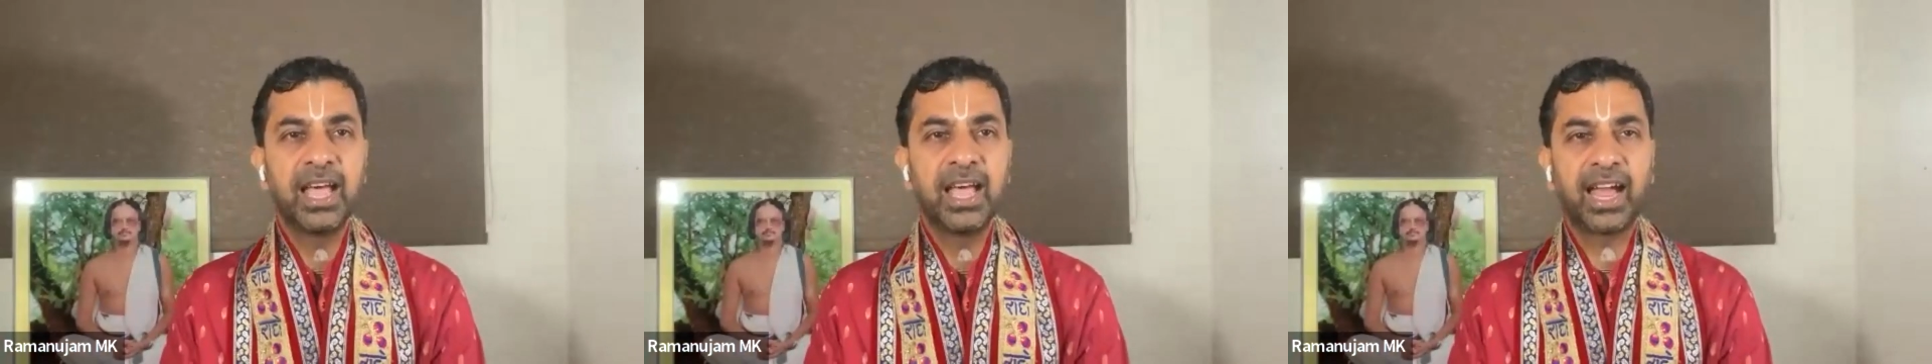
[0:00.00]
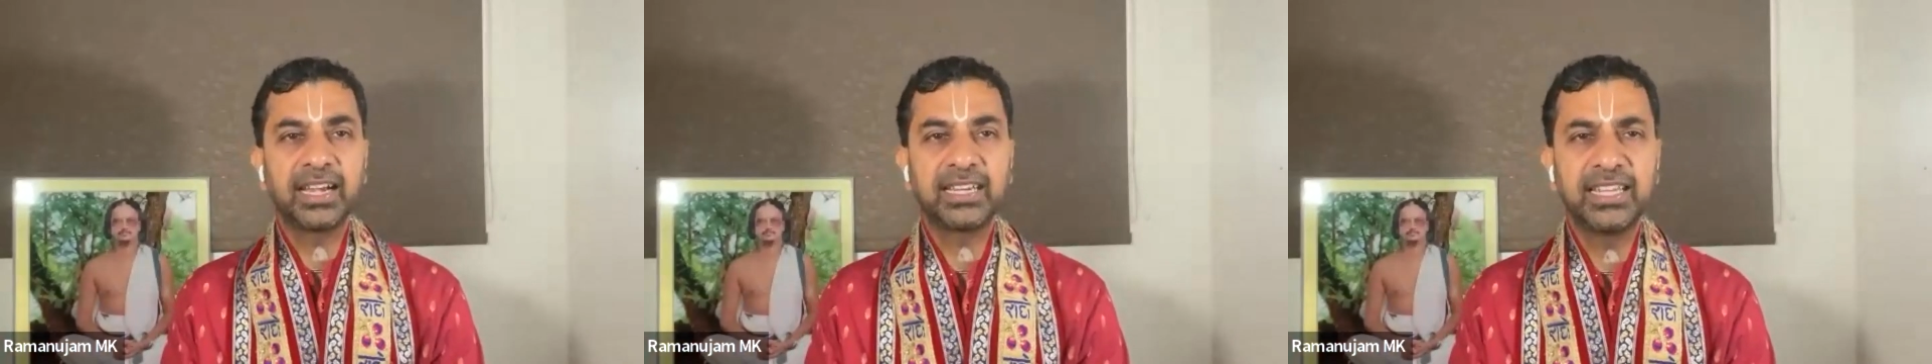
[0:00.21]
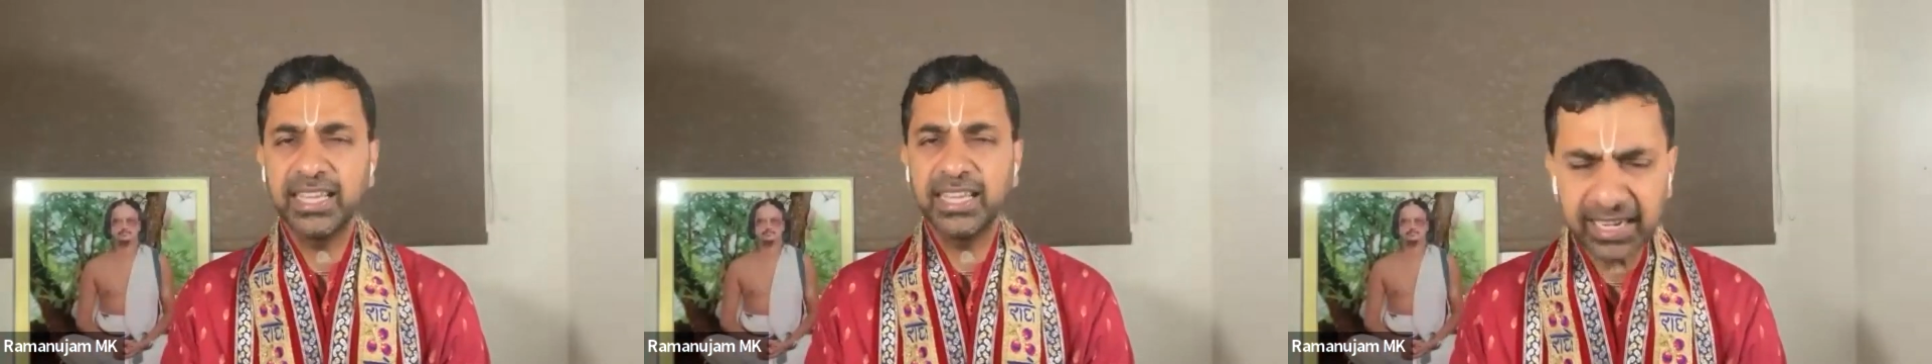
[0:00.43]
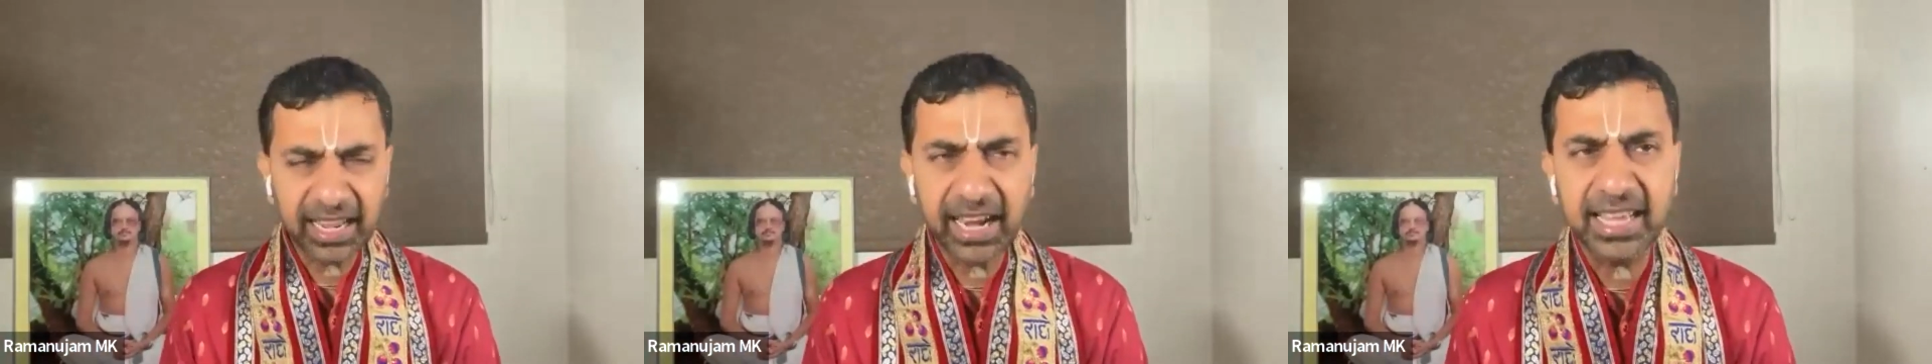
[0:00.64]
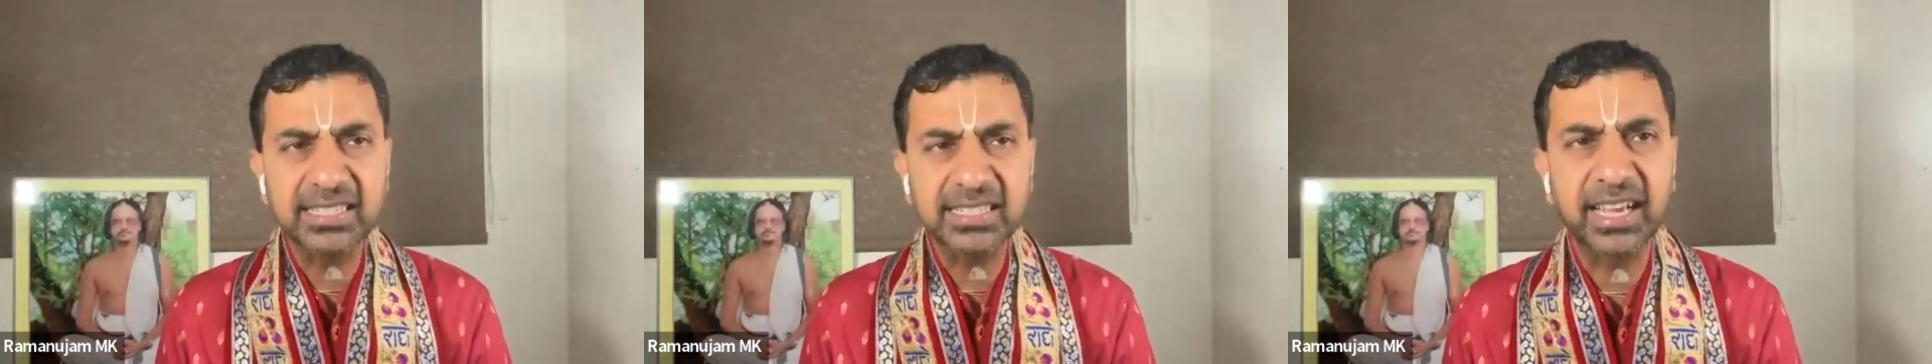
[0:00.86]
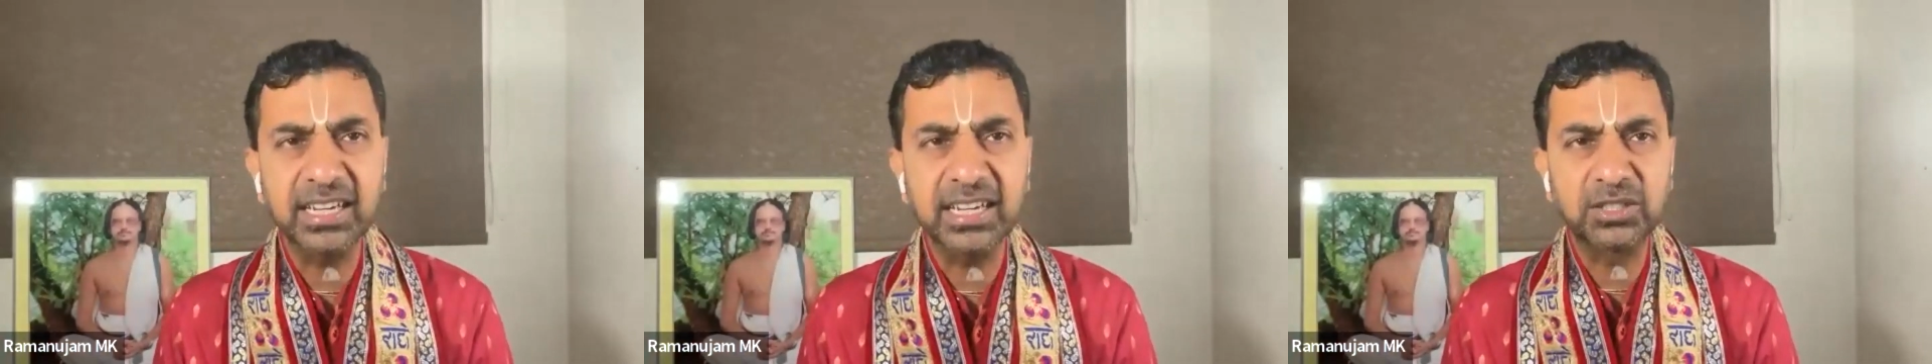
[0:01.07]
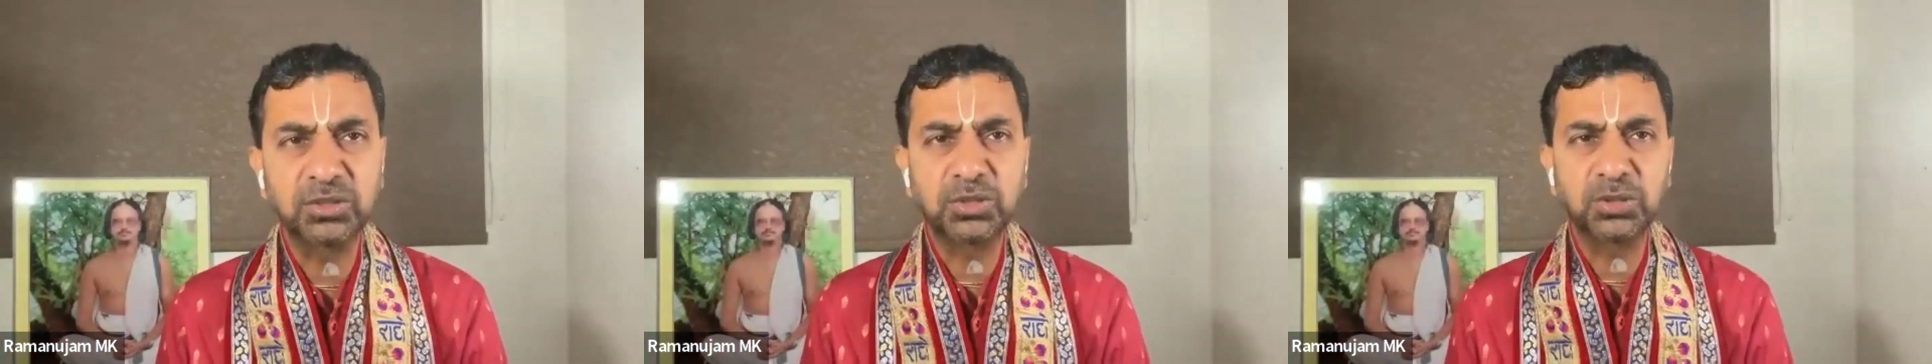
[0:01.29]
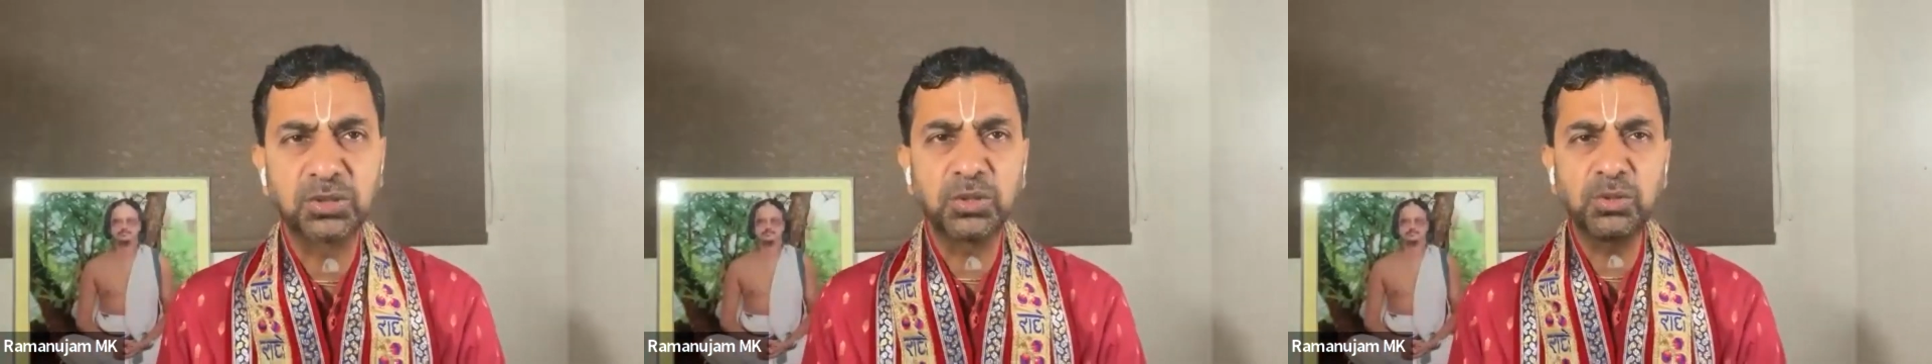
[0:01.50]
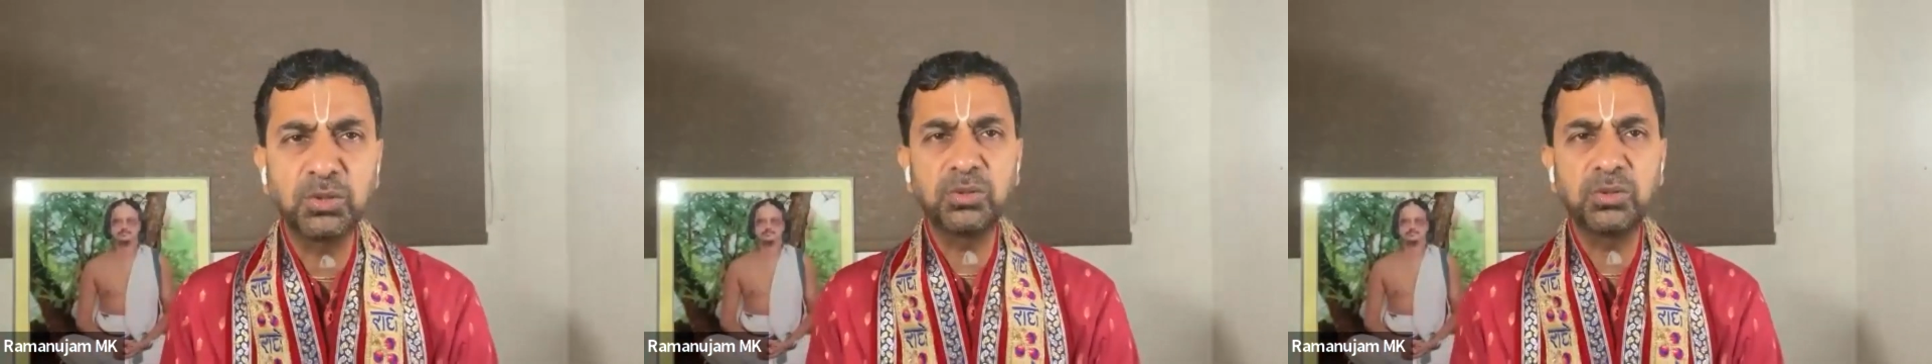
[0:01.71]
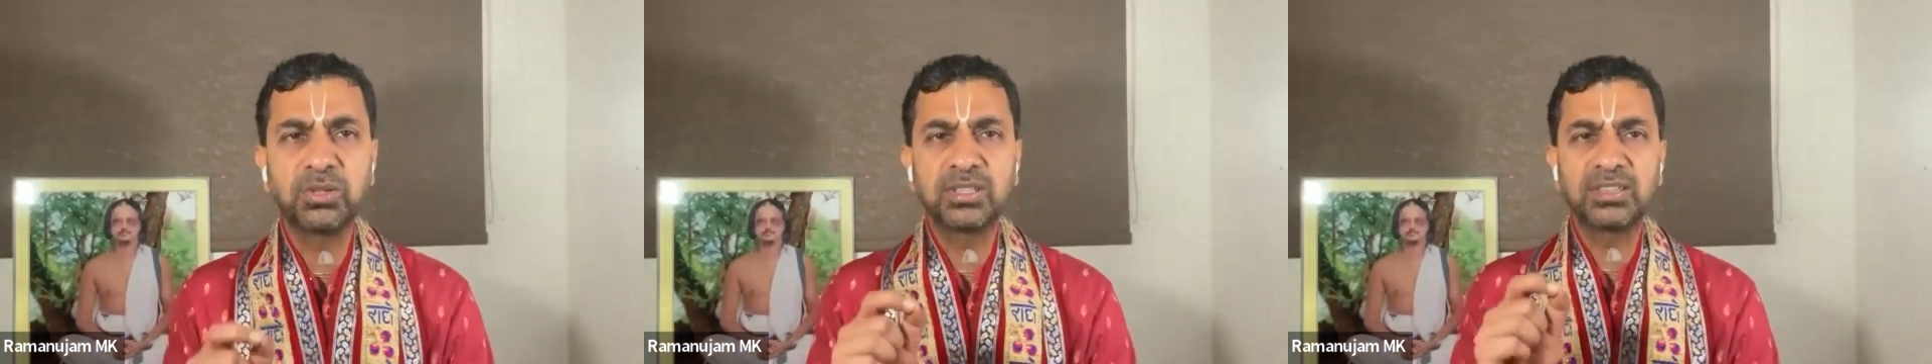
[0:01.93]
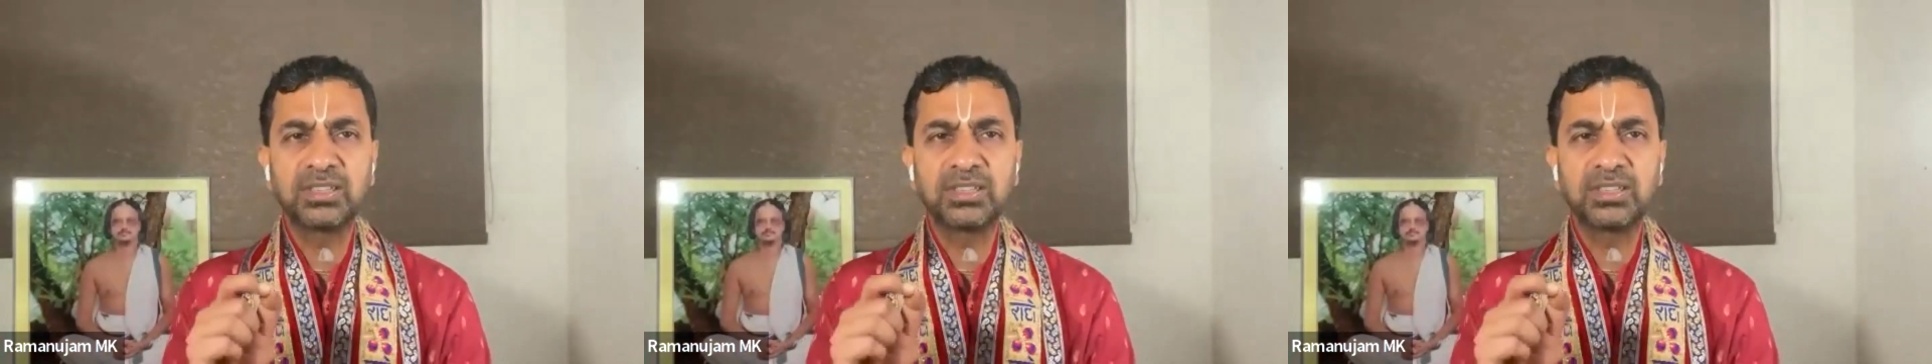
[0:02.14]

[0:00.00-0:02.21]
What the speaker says: And he realized that through